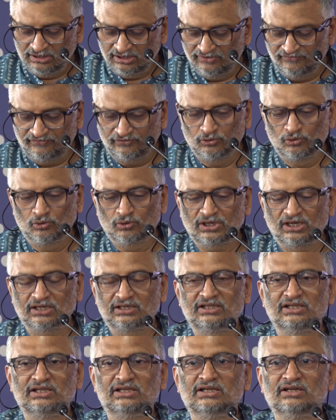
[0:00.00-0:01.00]
If you look at
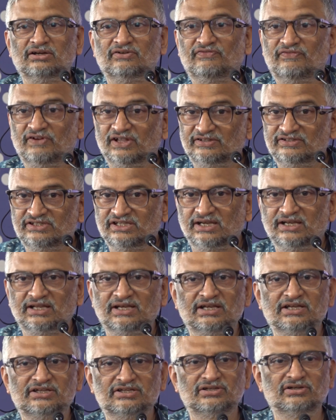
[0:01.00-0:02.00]
the first
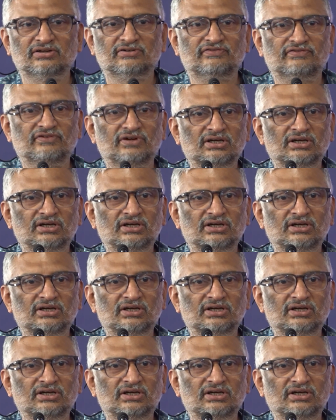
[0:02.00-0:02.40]
generation of